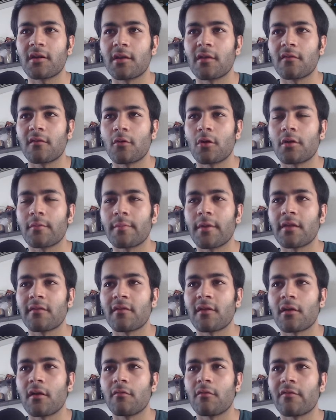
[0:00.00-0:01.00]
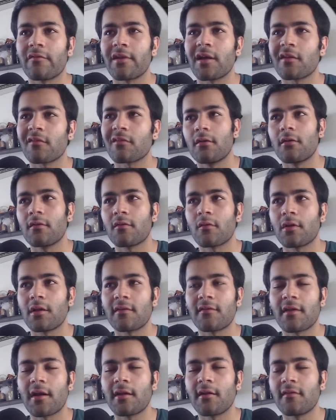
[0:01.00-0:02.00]
is not matching our flashlight. So
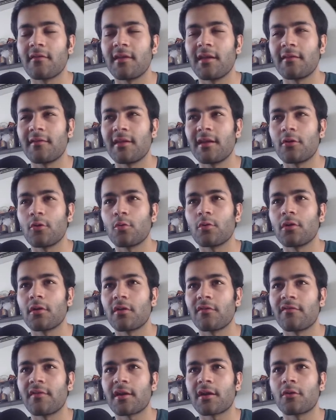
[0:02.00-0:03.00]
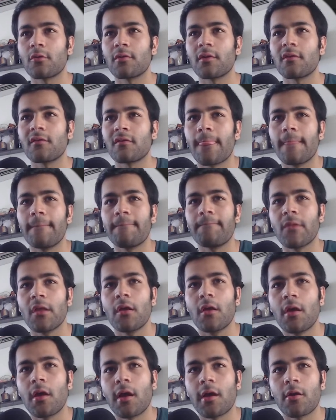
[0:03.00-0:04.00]
let's add a CC toner effect to this.
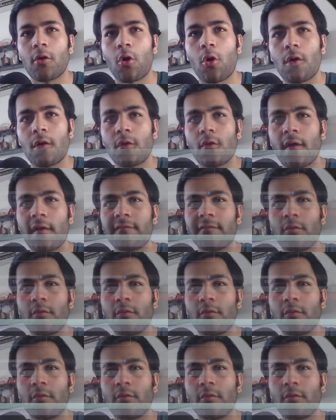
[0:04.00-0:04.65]
And all you have to